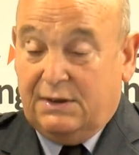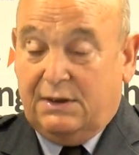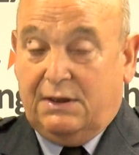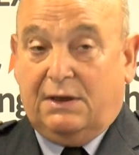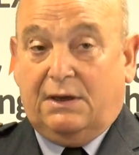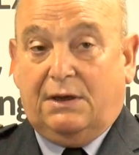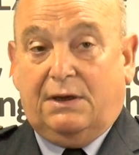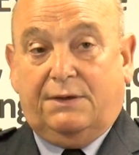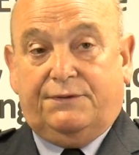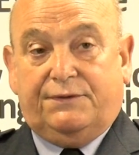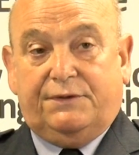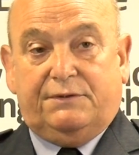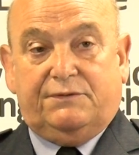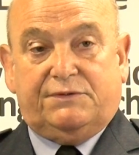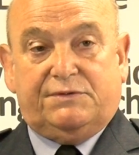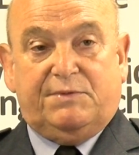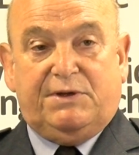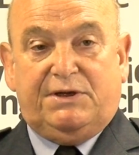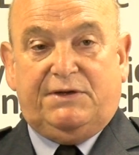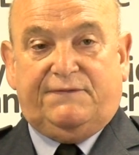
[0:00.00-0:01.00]
I think there
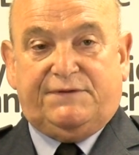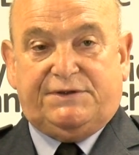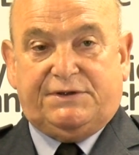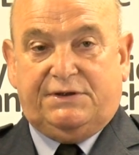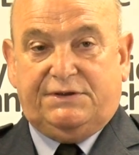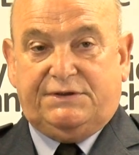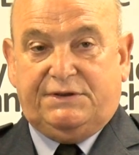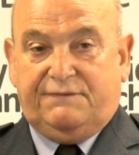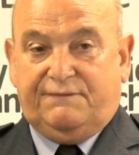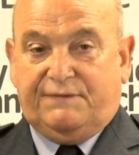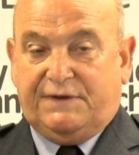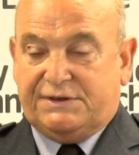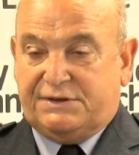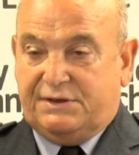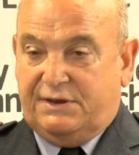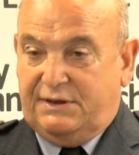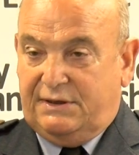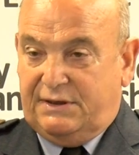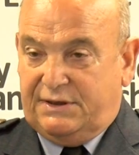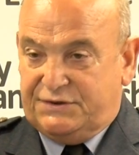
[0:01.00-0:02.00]
was a media facility at
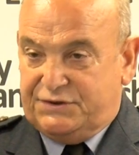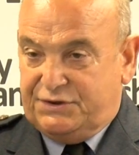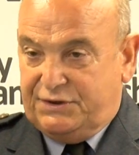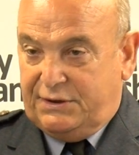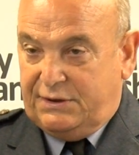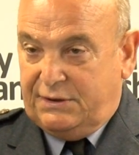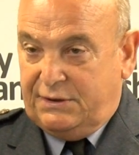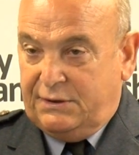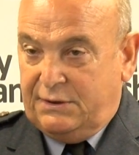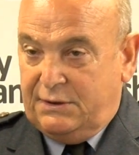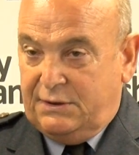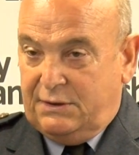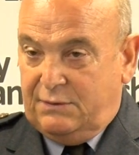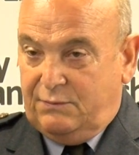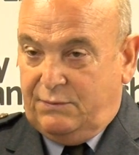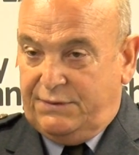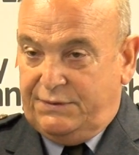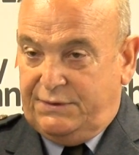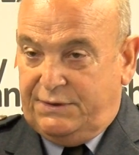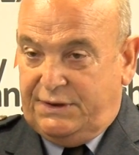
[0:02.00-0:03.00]
Faslane last year
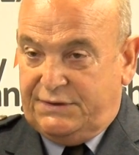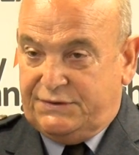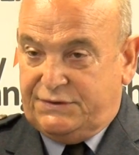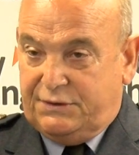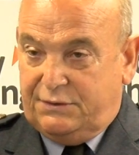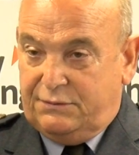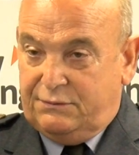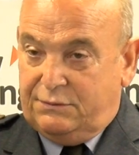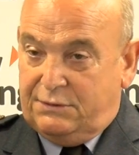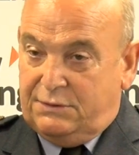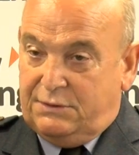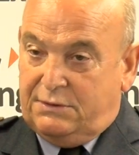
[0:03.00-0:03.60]
when the NATO